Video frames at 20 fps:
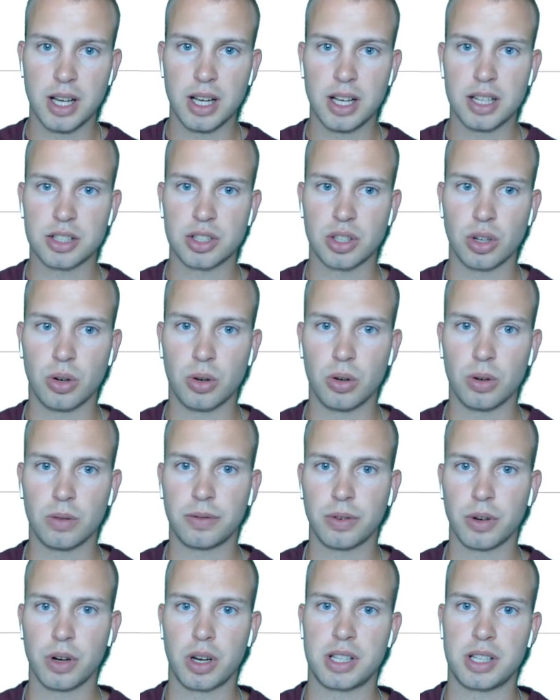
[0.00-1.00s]
So
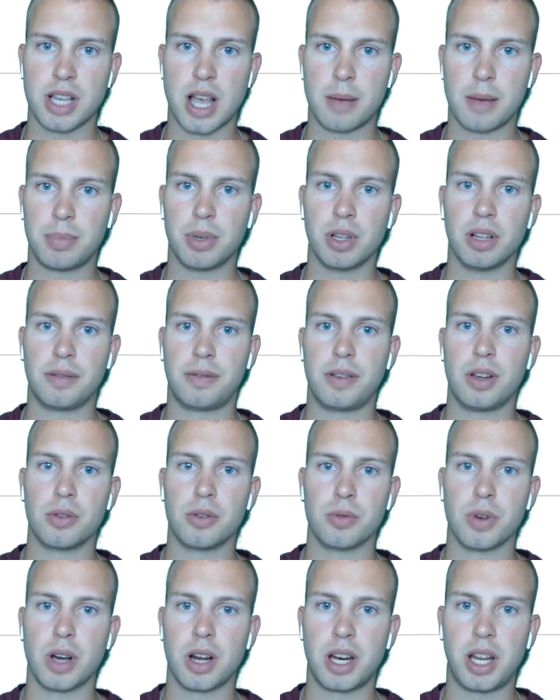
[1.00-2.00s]
for example, if you're
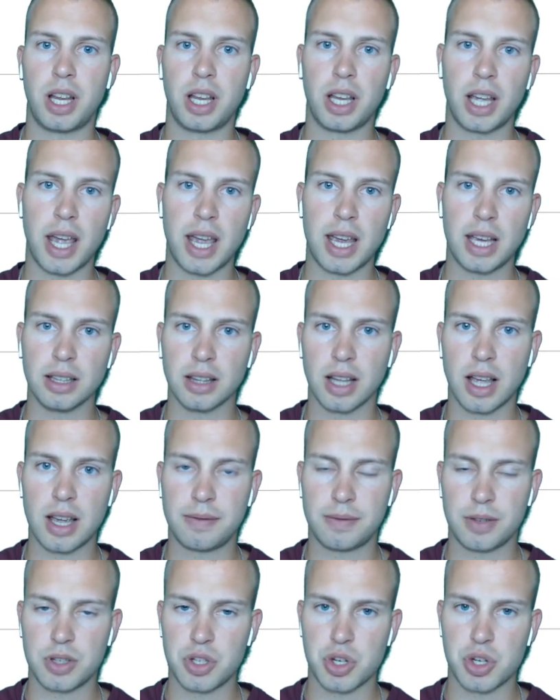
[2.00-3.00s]
running a
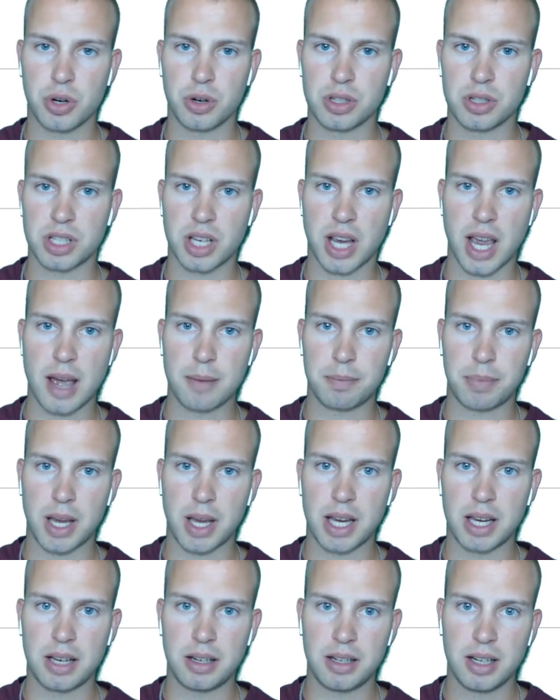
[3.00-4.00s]
life insurance
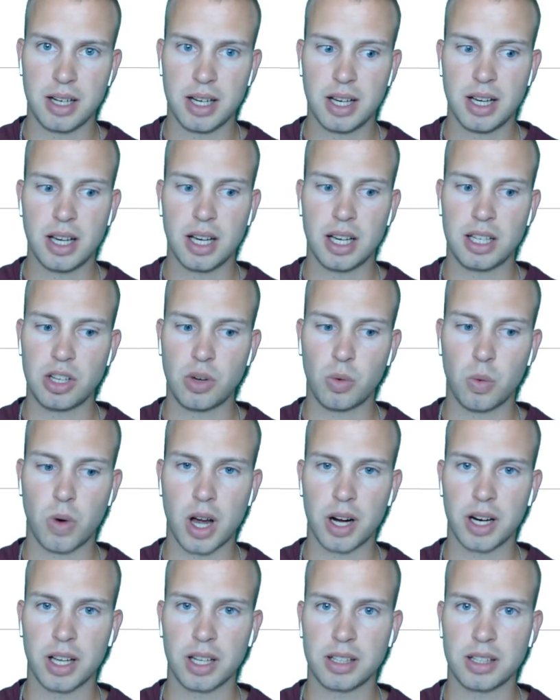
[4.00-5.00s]
campaign and you
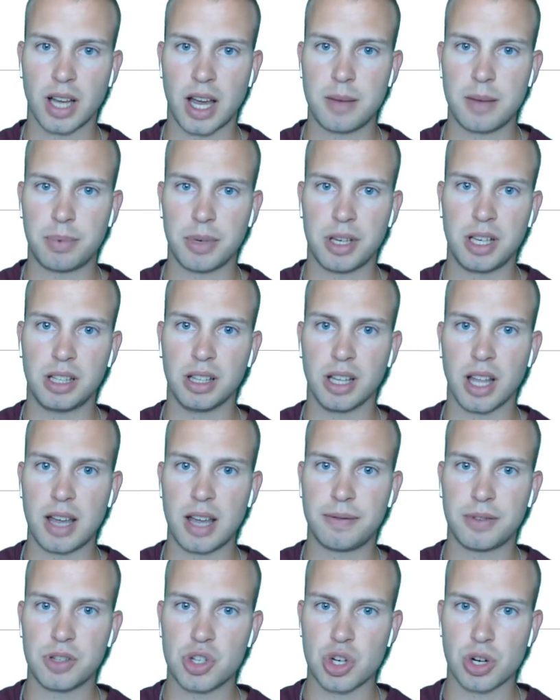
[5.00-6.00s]
want to type in
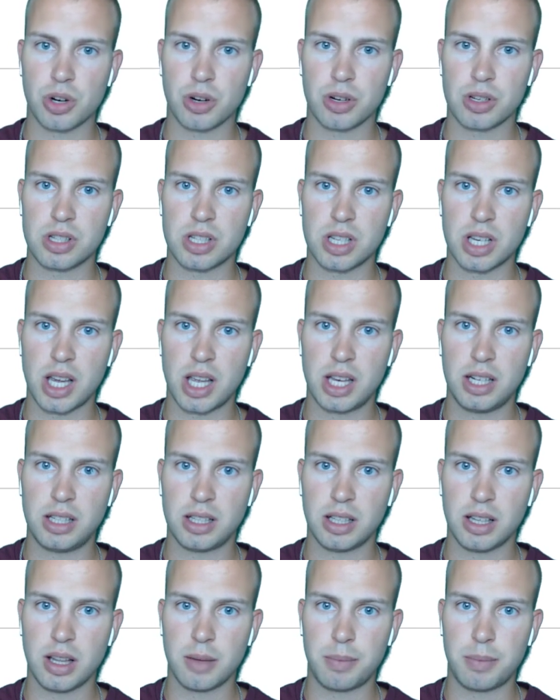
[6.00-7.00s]
life insurance
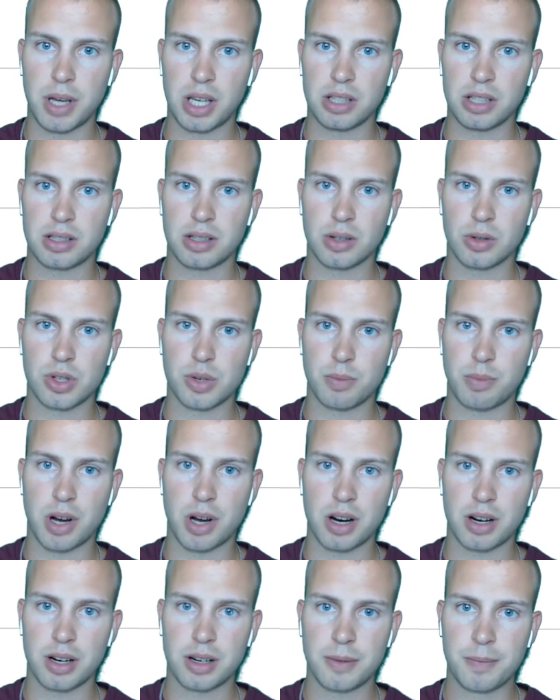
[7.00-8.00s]
into the Bing search
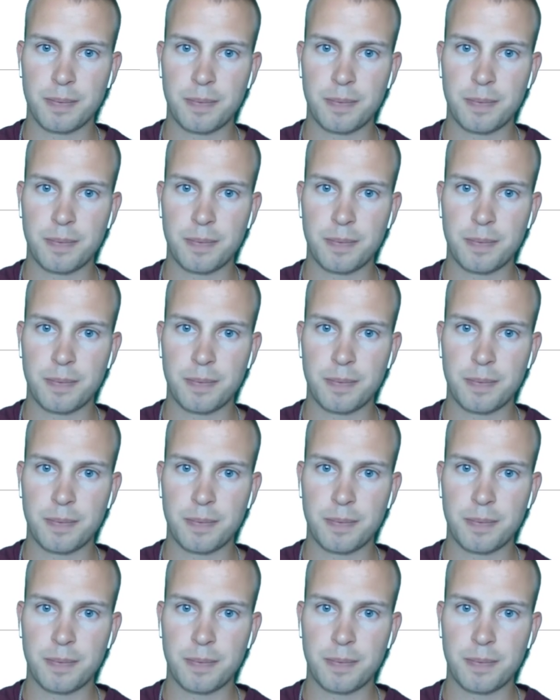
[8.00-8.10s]
bar,